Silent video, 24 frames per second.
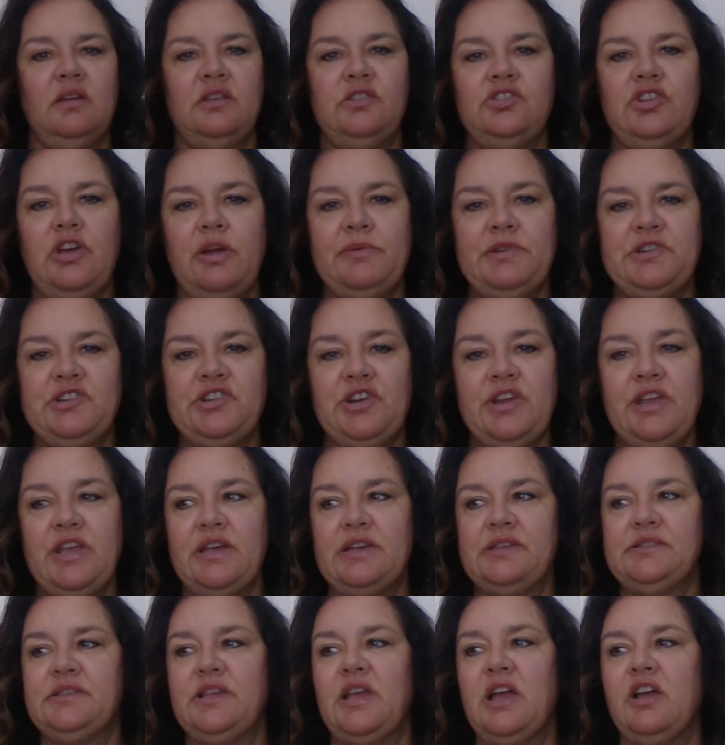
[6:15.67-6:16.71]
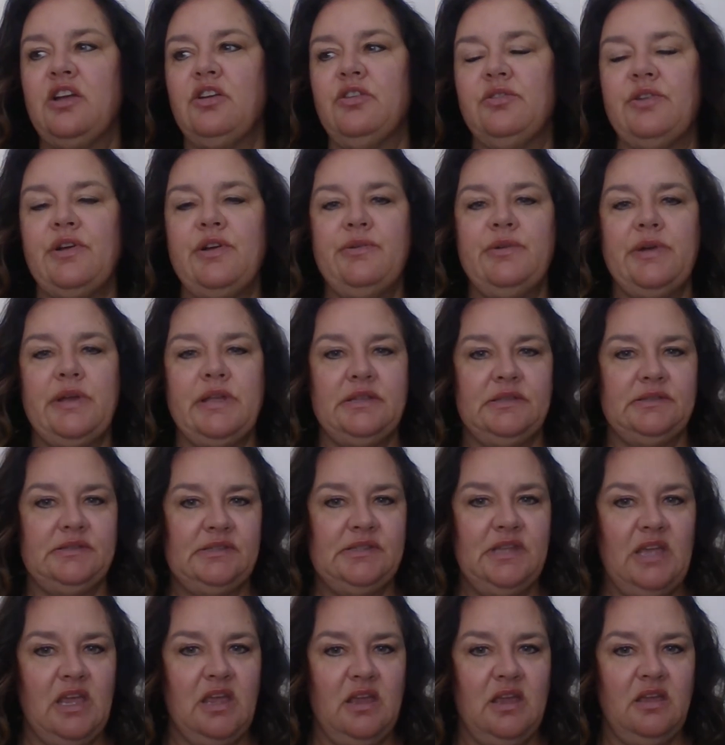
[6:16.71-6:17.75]
geometry is
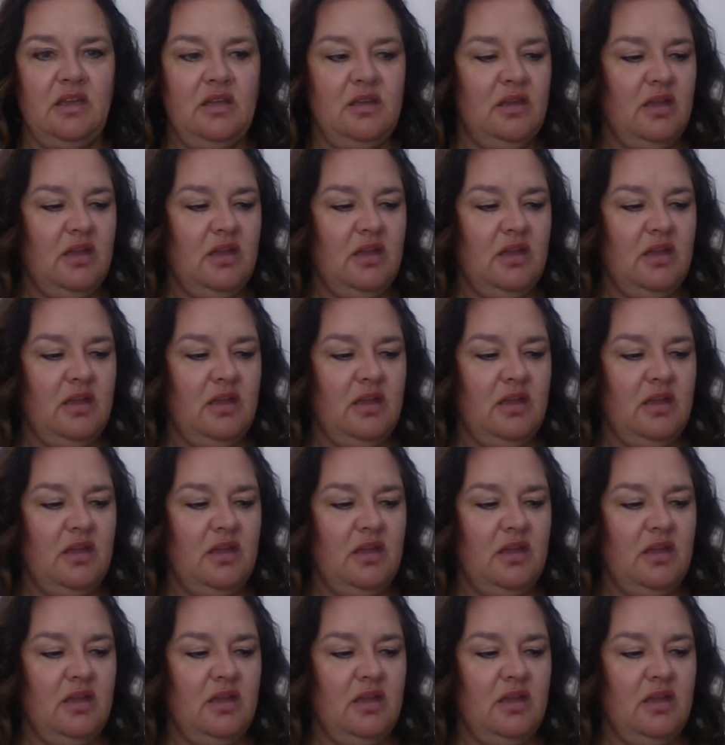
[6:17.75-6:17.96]
congruency.